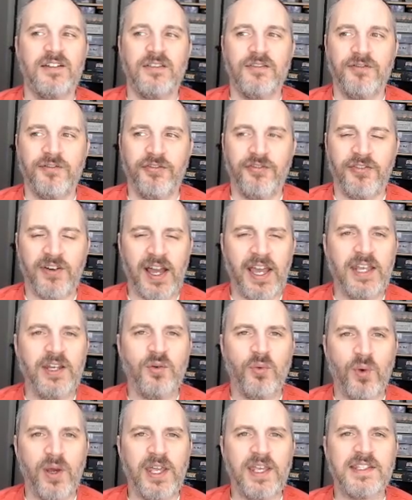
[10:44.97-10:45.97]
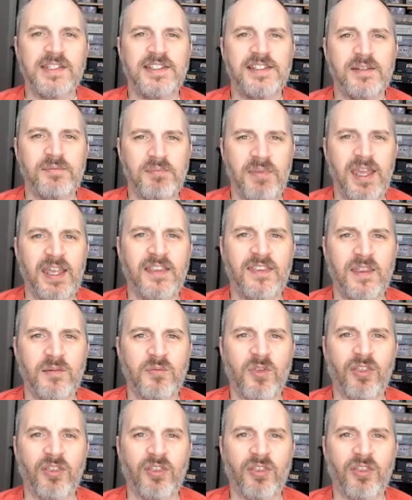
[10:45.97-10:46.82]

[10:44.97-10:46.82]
Find ways to make them